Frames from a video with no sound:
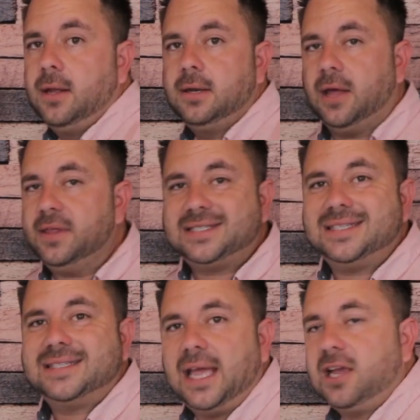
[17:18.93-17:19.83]
Now this
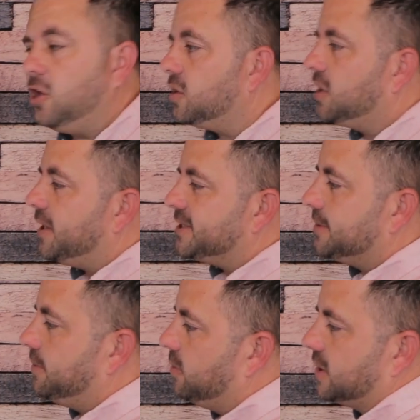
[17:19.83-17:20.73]
is a good
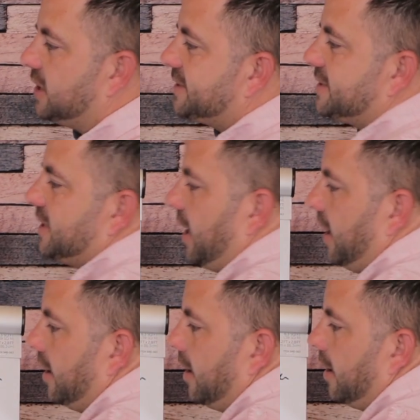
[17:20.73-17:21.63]
customer with, let's say,